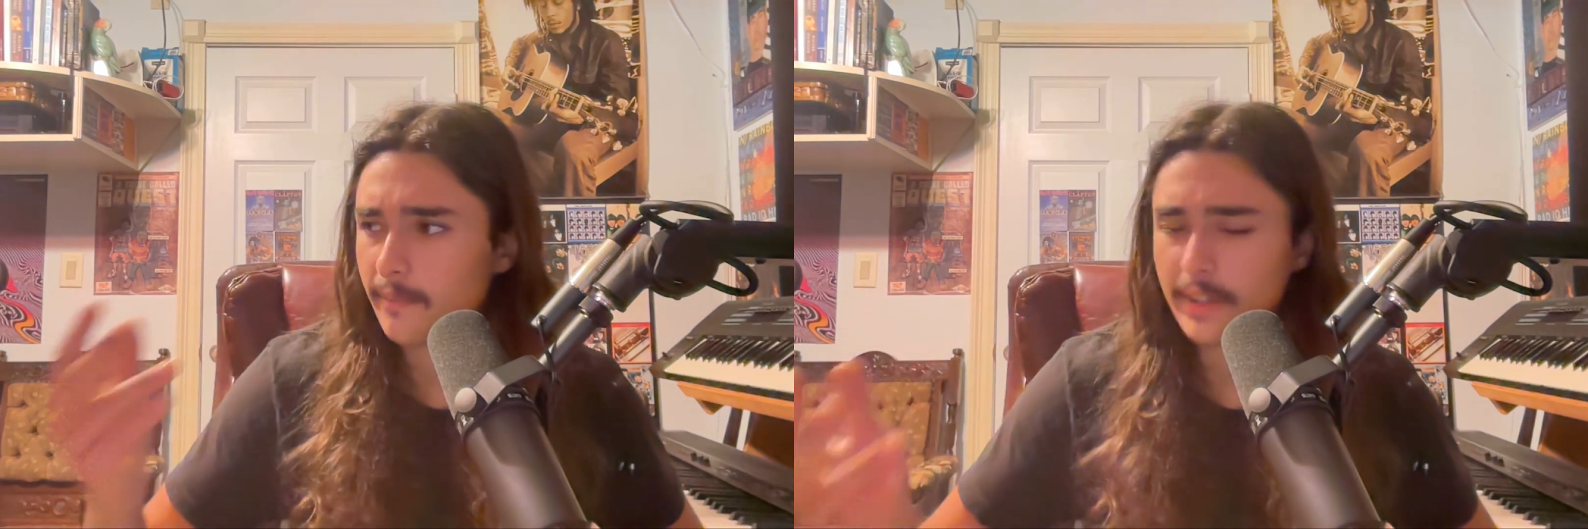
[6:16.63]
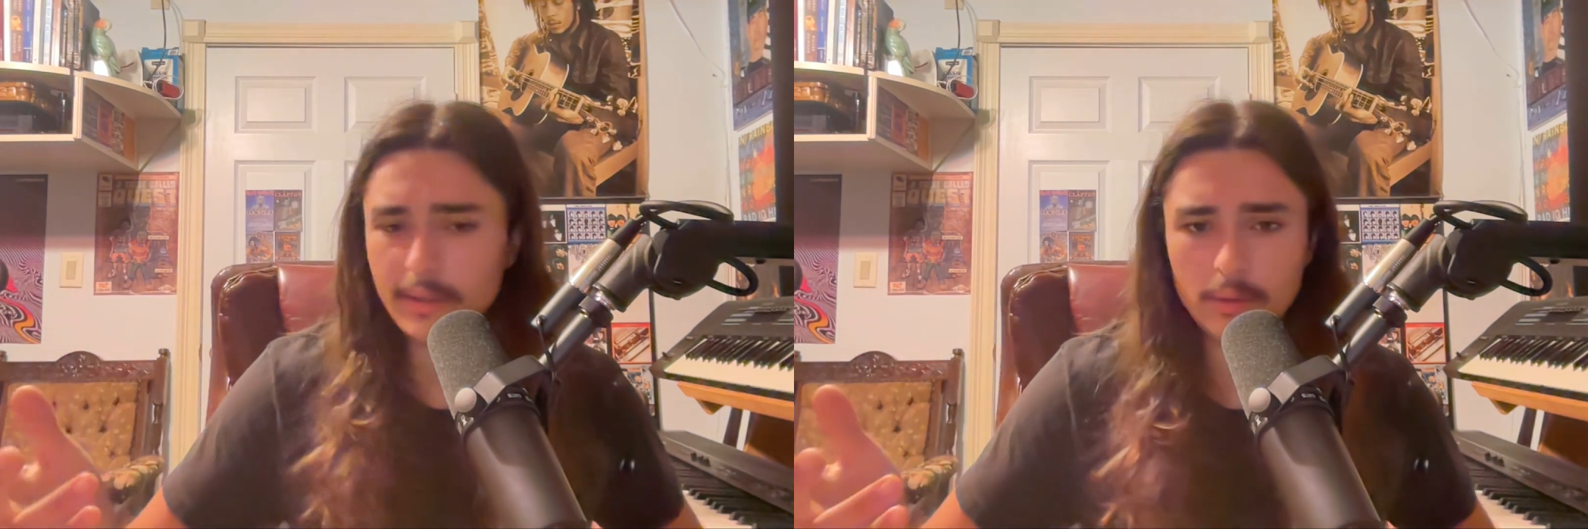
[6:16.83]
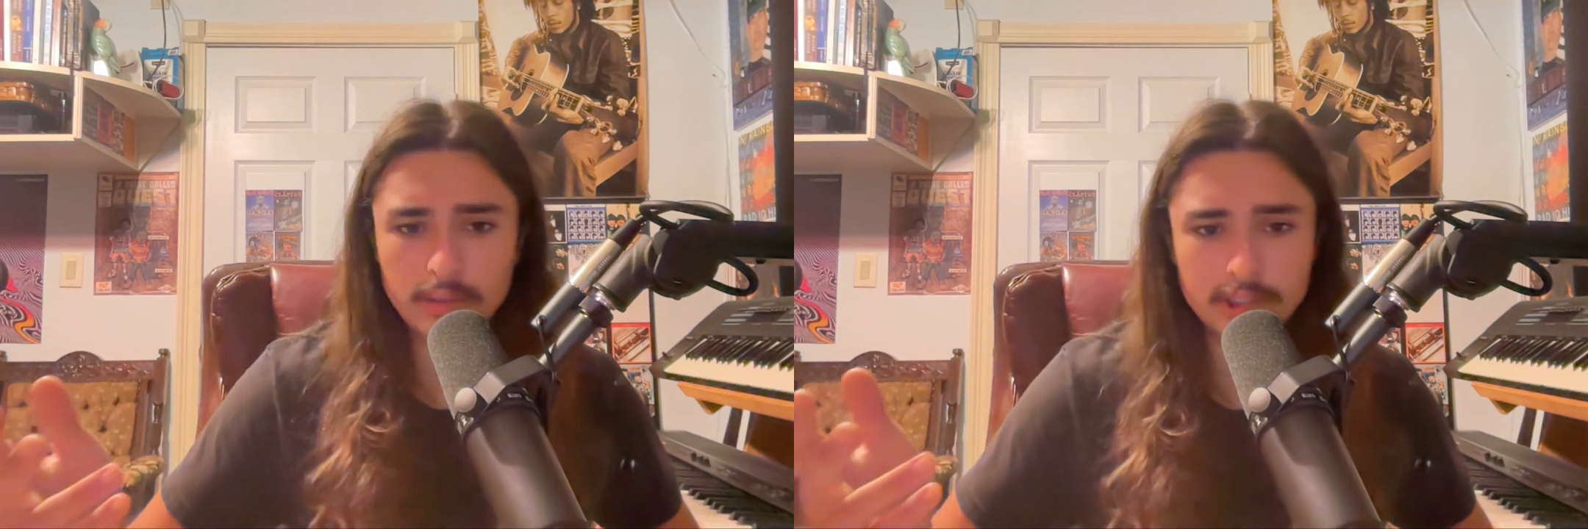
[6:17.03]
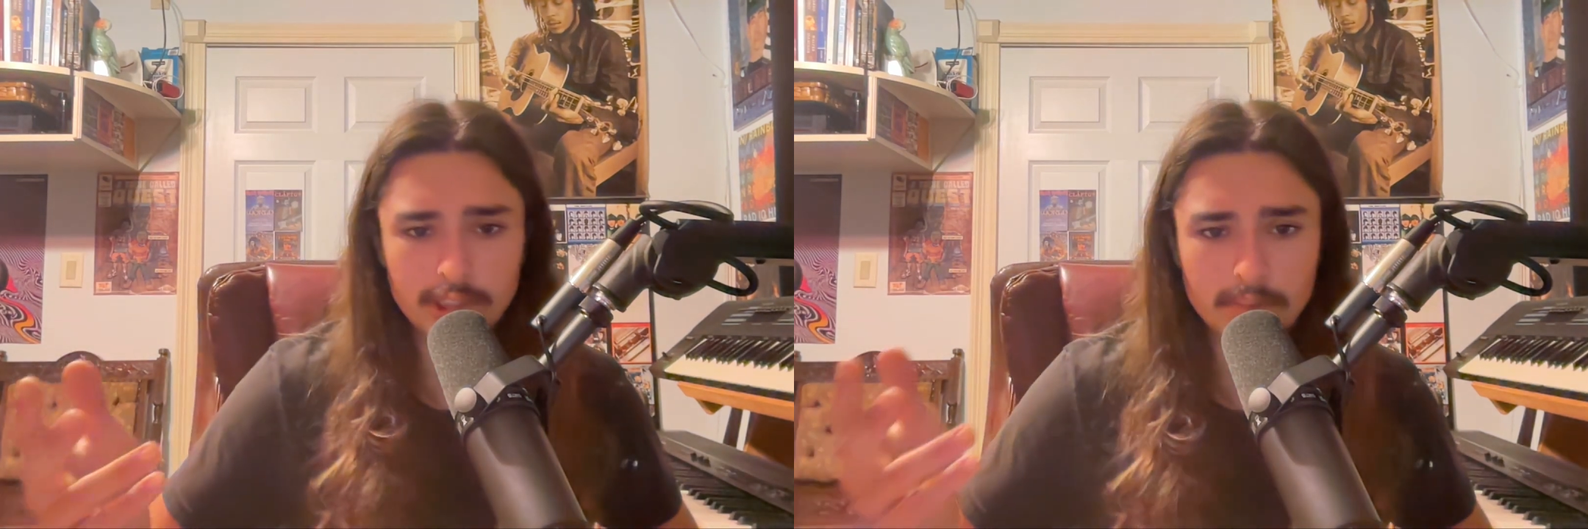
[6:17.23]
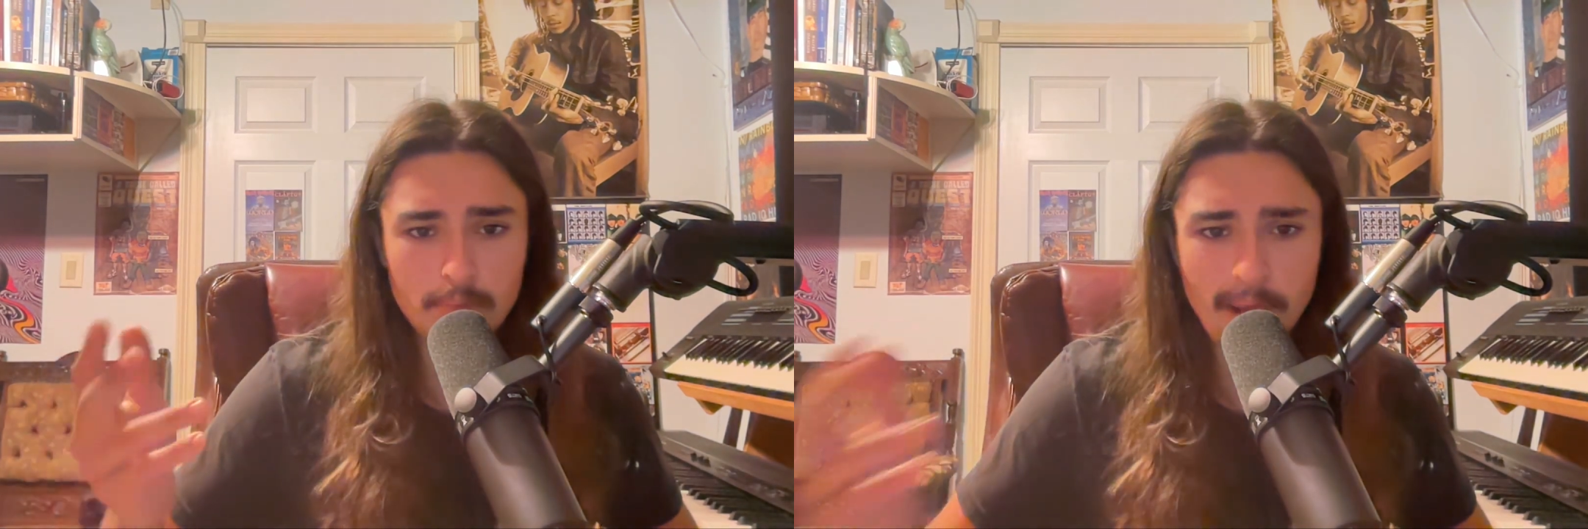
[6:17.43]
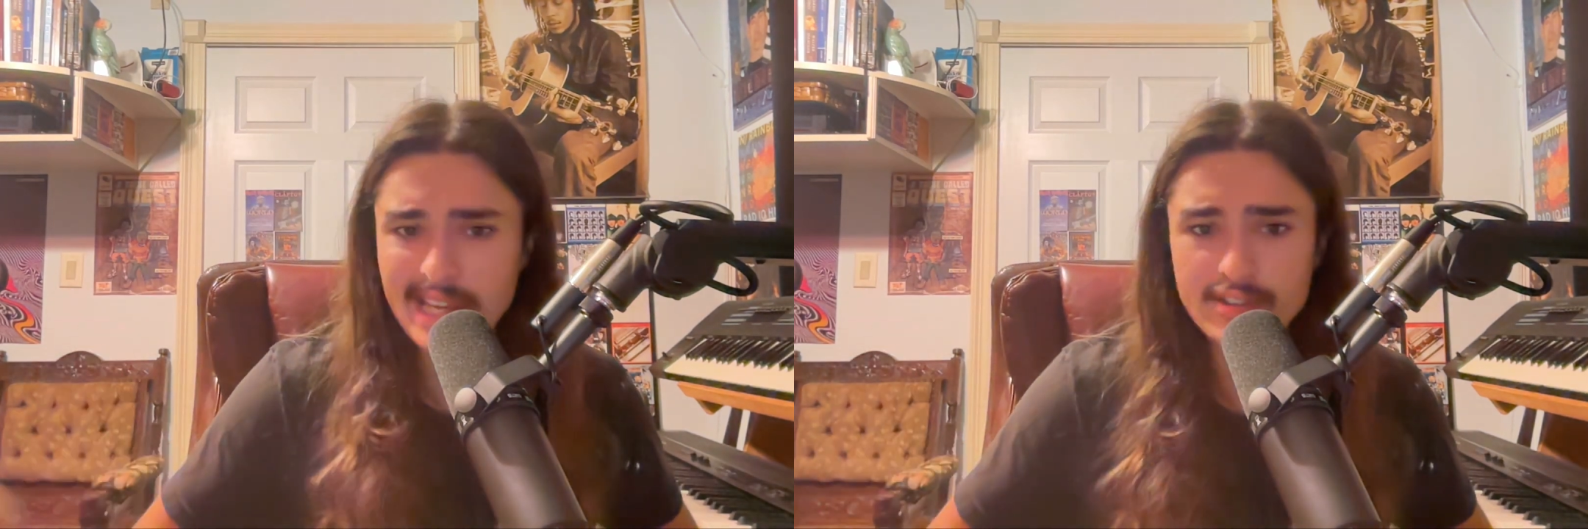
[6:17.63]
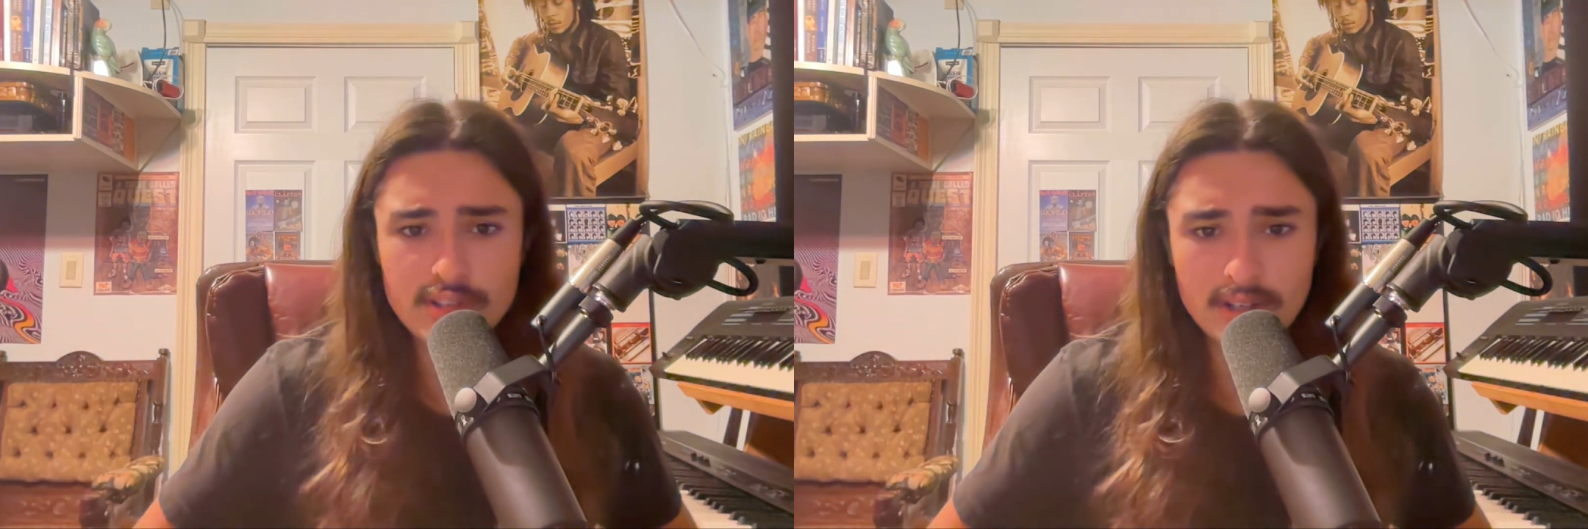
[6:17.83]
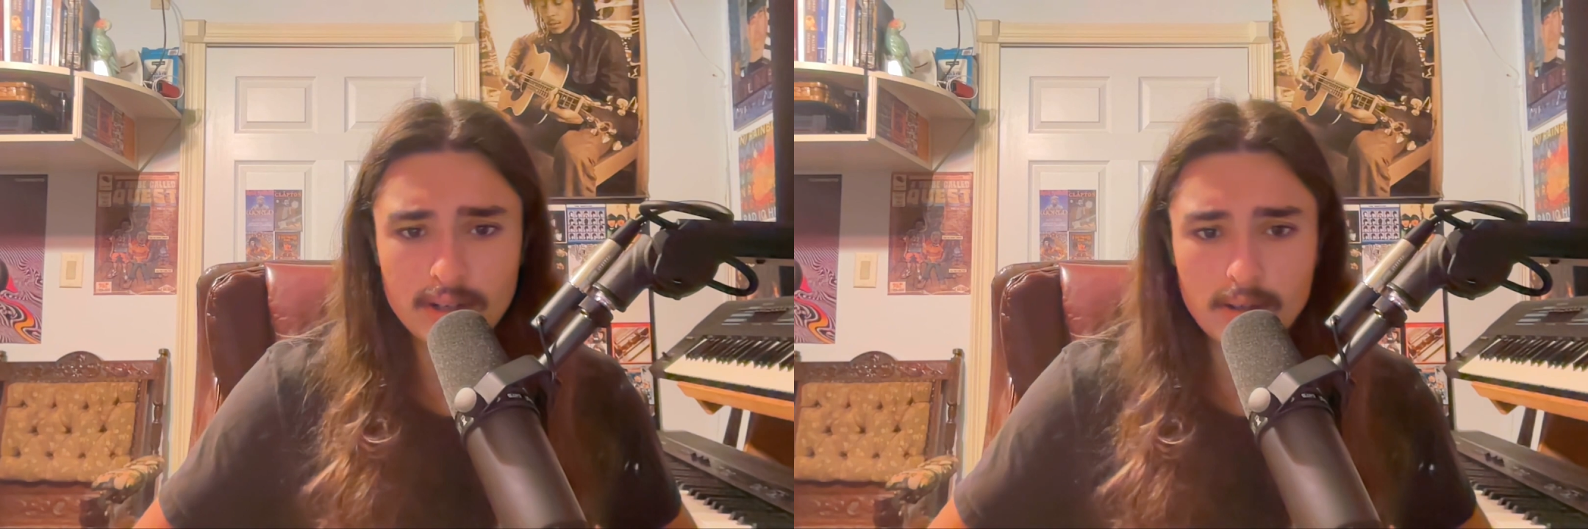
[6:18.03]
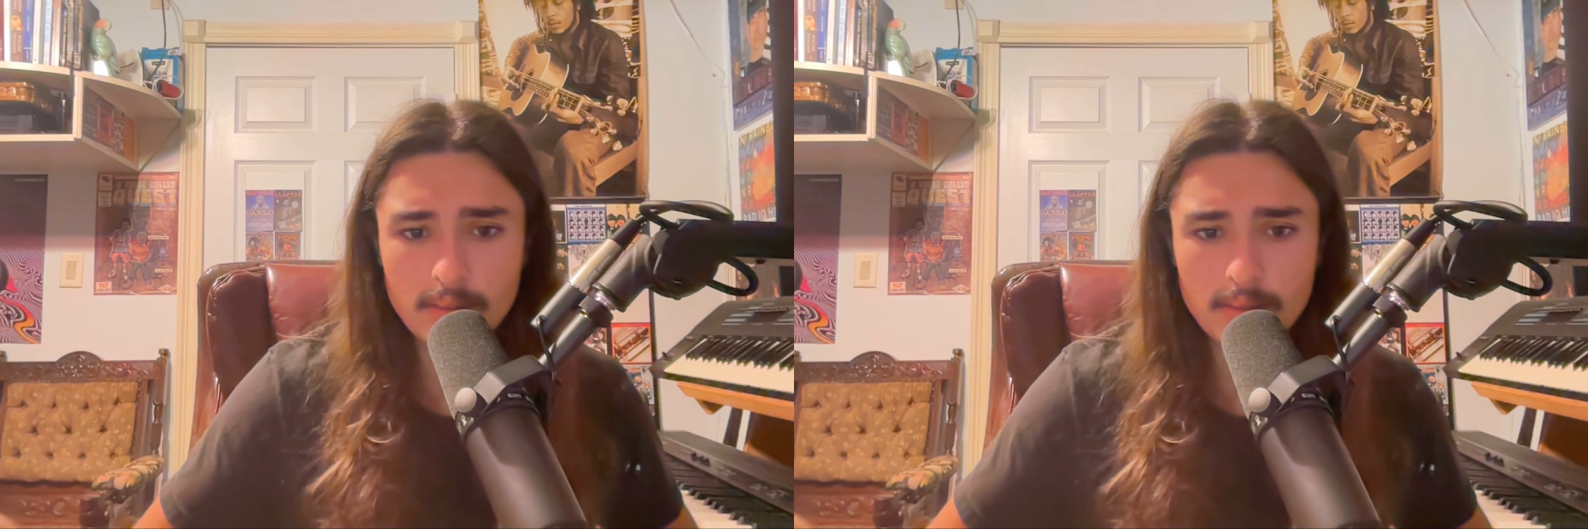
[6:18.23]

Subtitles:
feel is just basic,